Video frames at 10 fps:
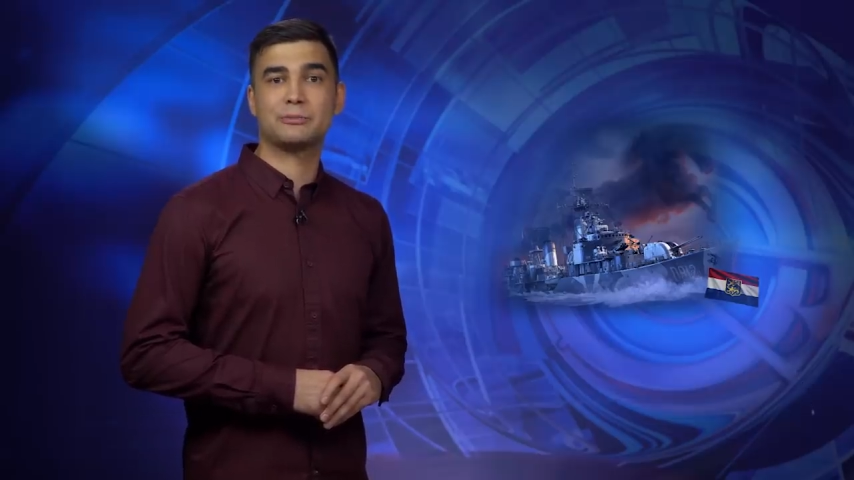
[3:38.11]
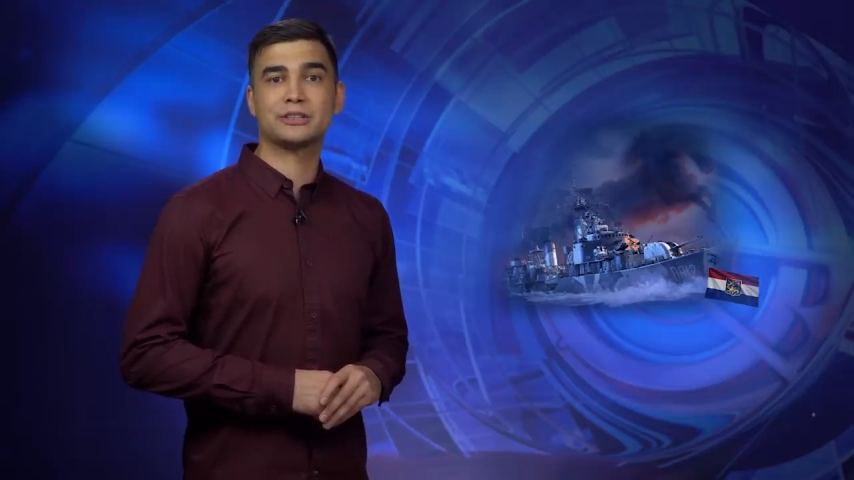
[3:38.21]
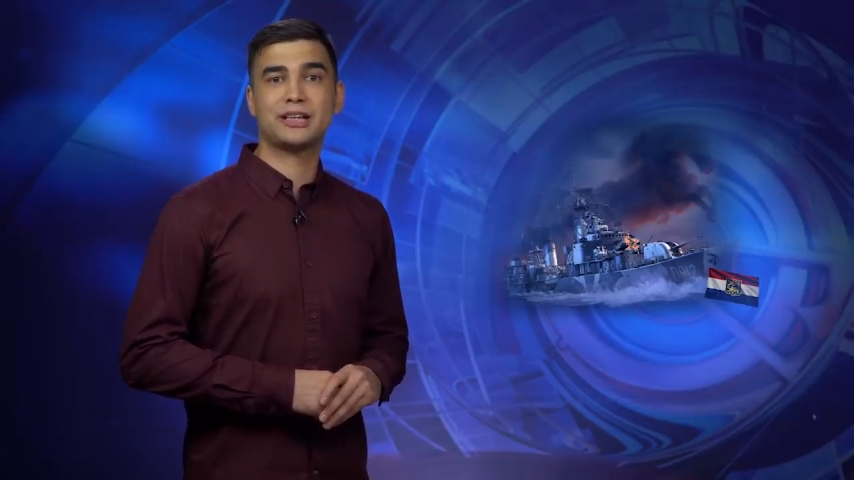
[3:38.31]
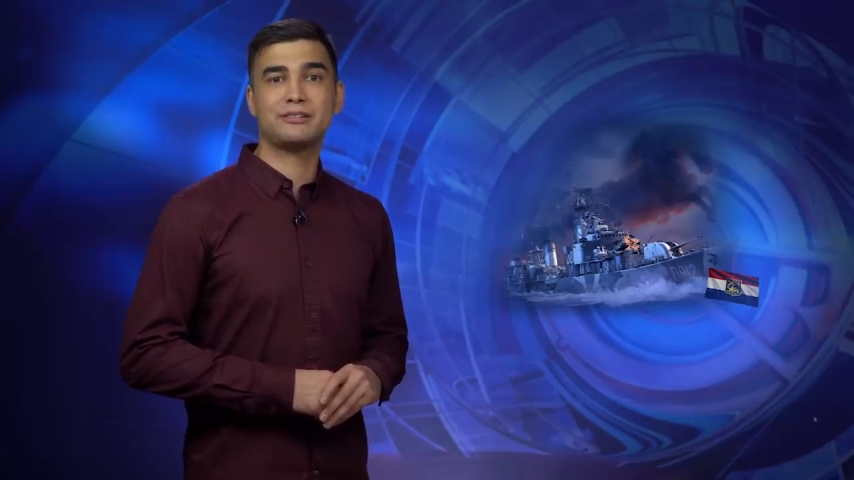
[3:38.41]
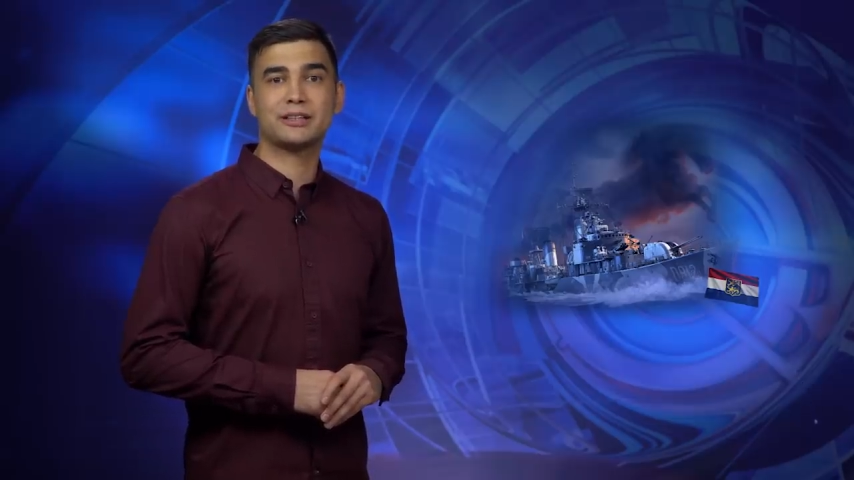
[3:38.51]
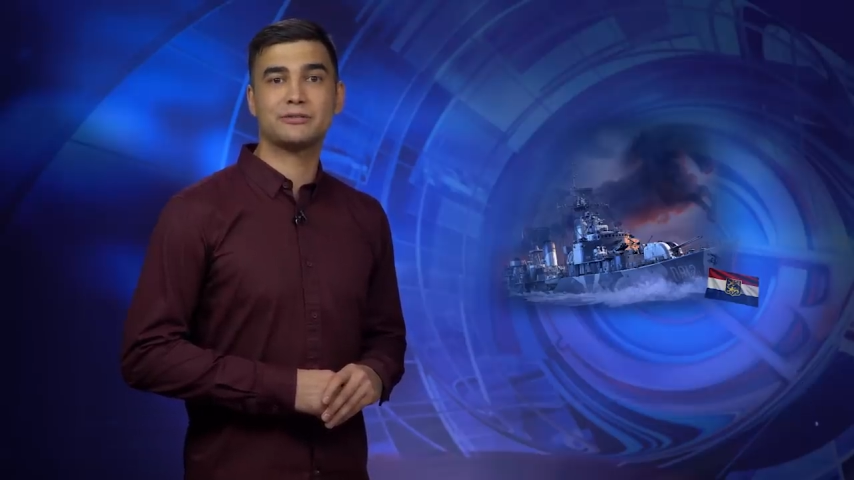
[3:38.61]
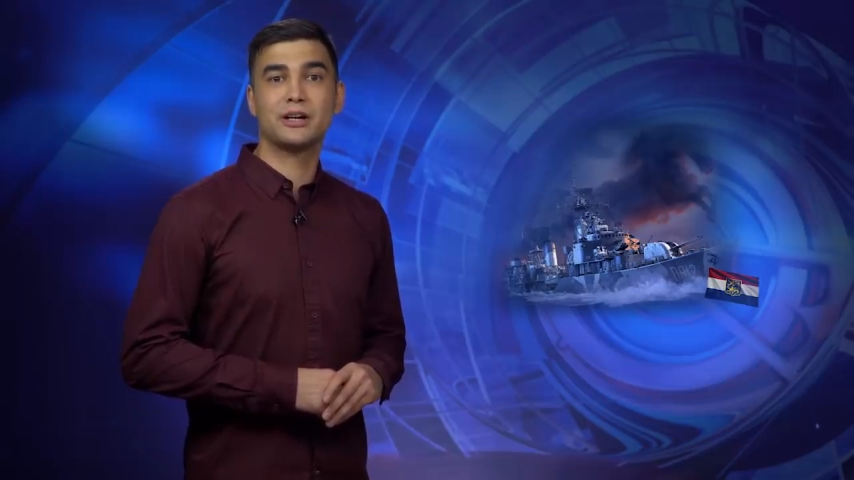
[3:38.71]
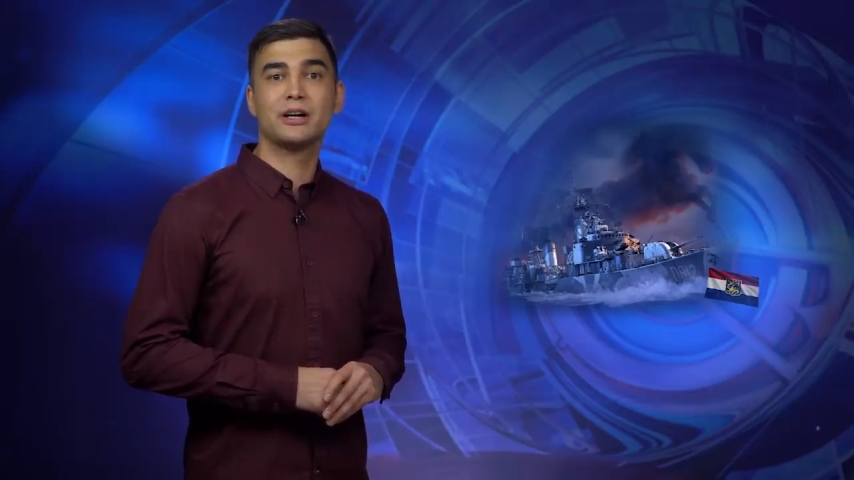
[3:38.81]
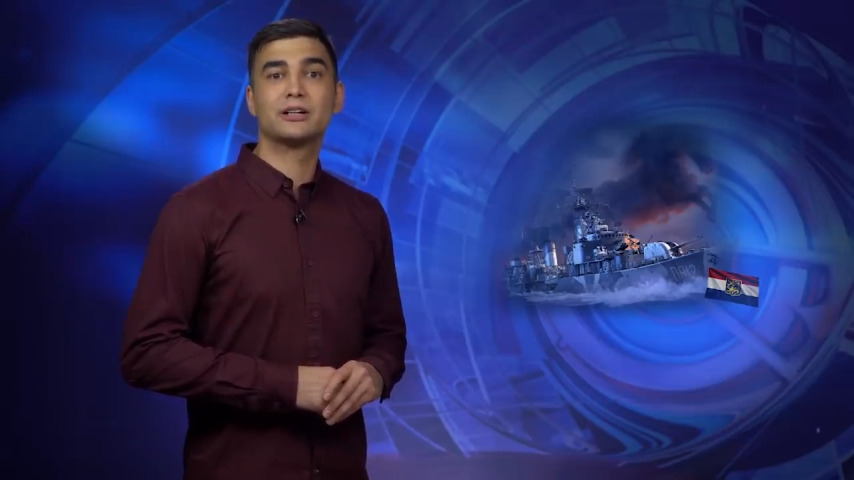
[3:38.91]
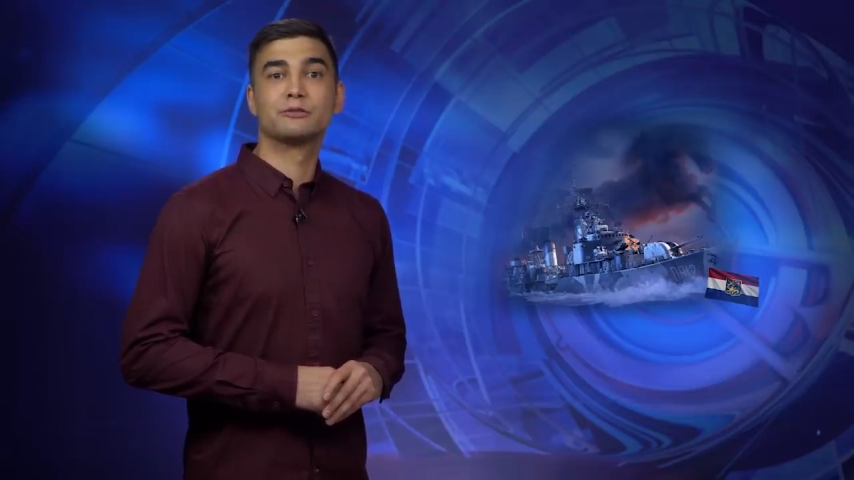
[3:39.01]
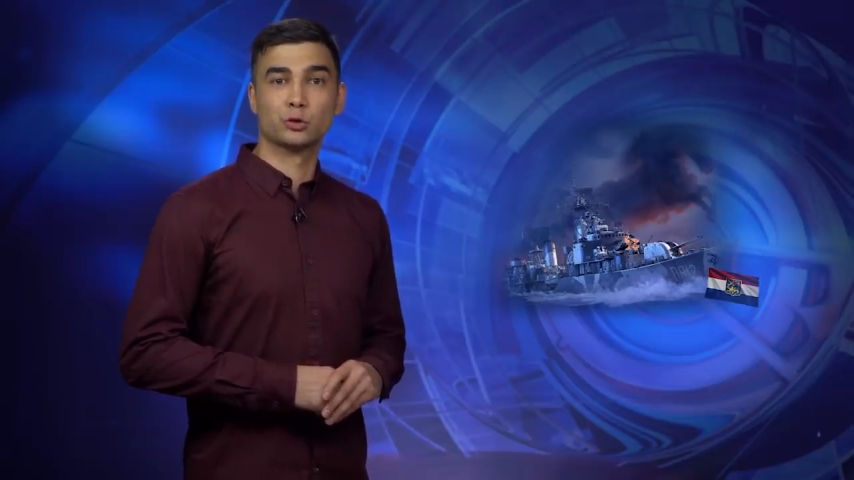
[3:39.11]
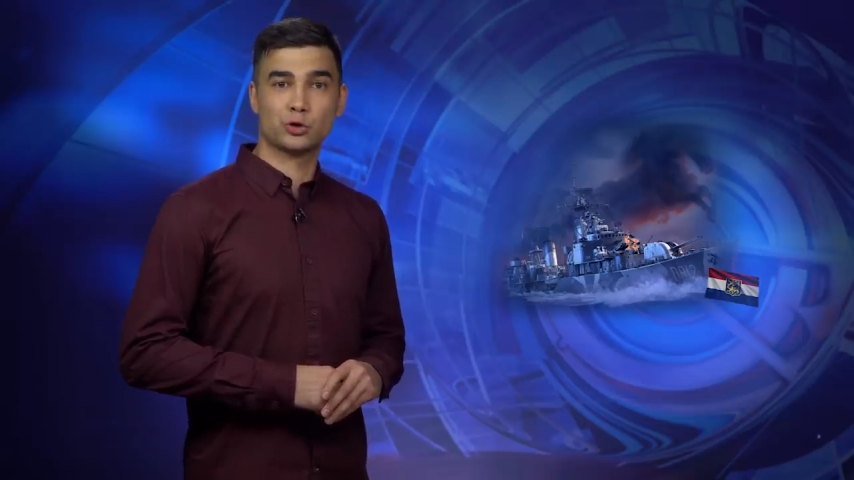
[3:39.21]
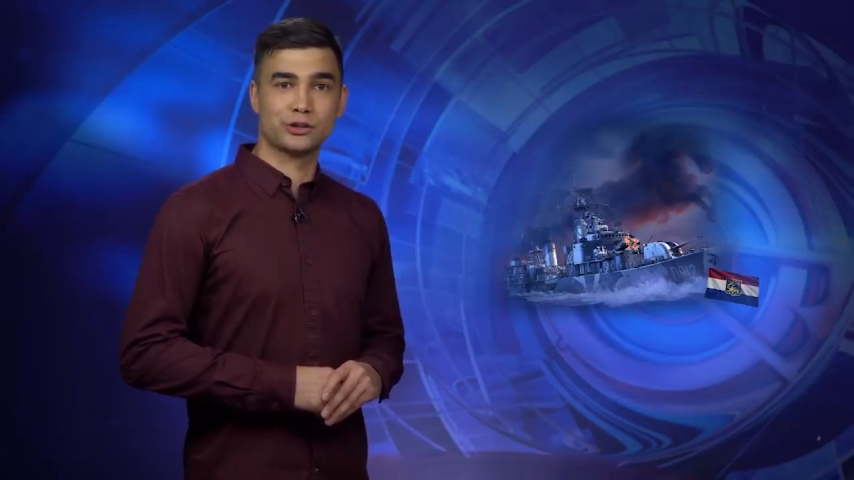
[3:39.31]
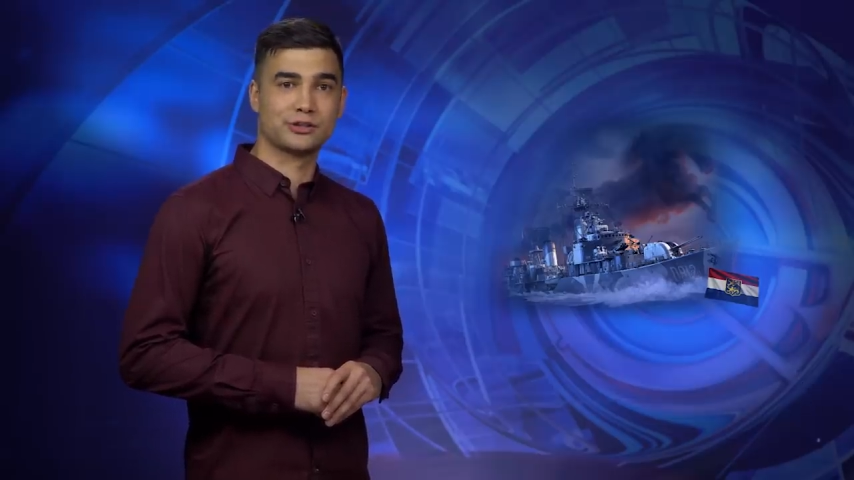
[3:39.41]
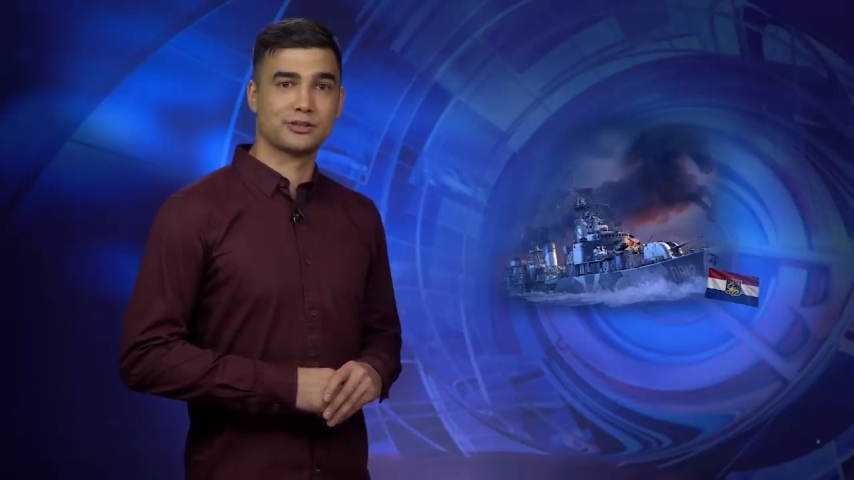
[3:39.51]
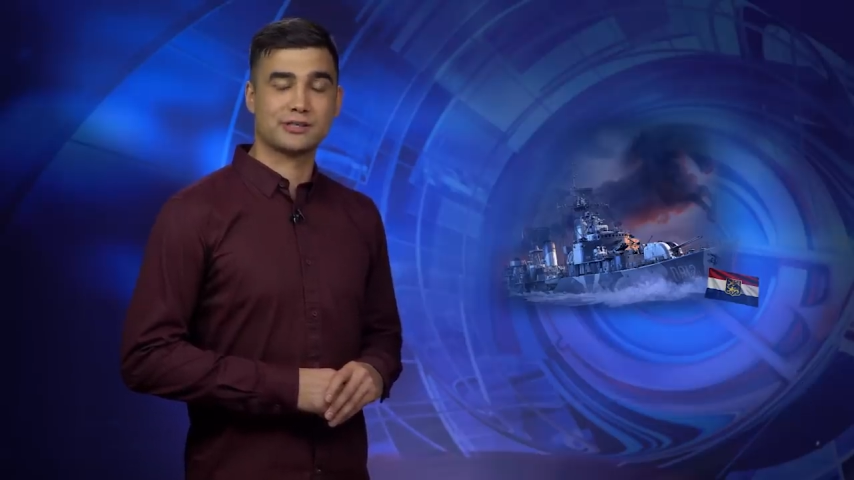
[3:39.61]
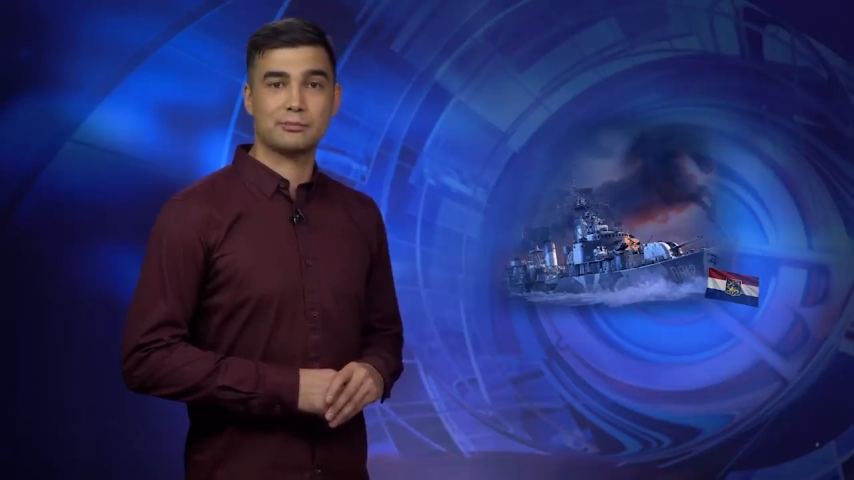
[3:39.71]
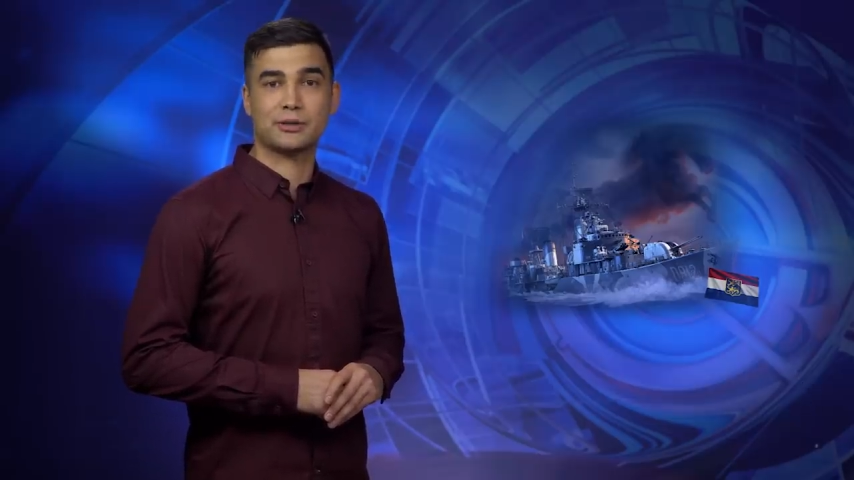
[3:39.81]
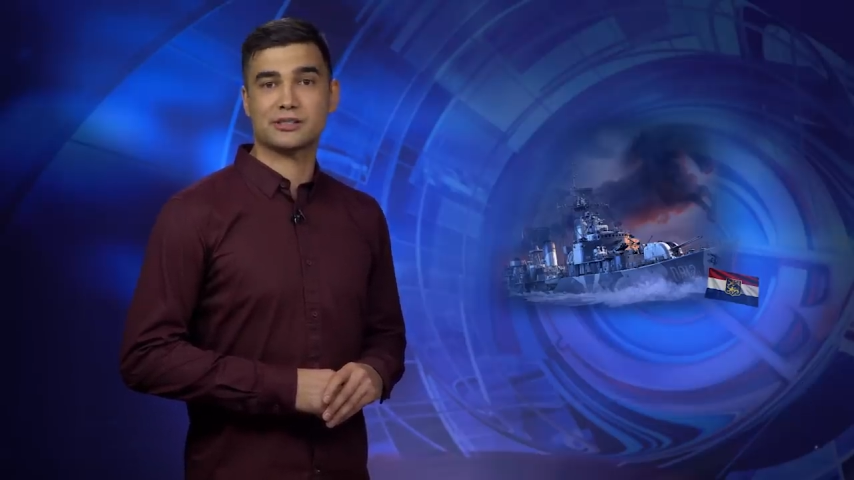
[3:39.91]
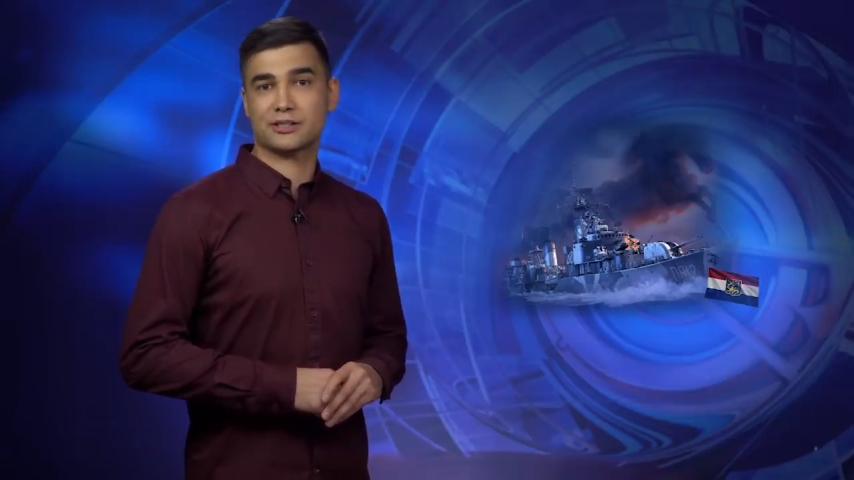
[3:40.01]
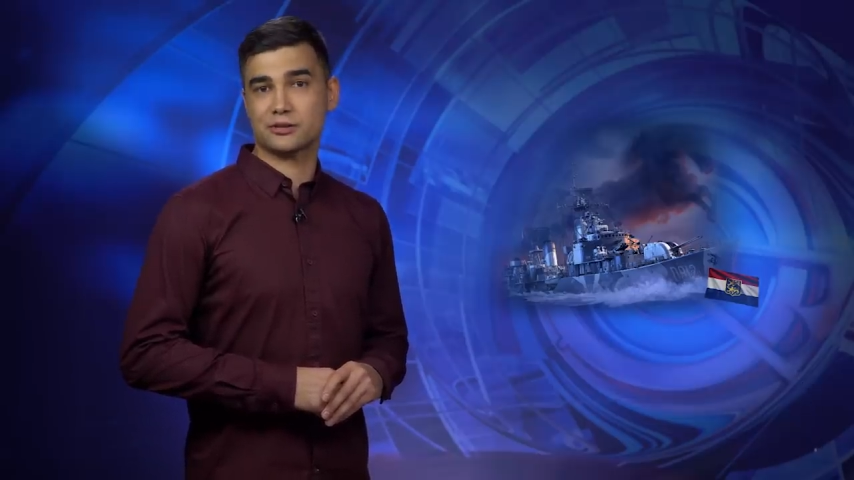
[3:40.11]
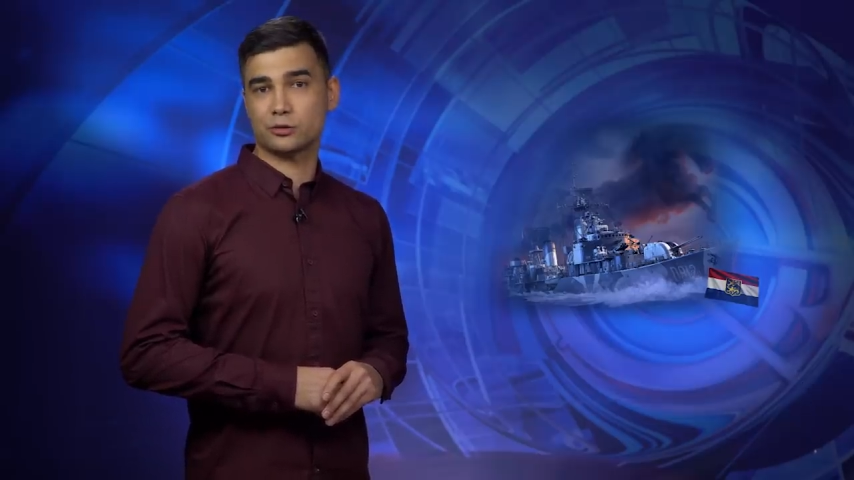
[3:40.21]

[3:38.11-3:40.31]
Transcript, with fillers: an impressive stock of consumables,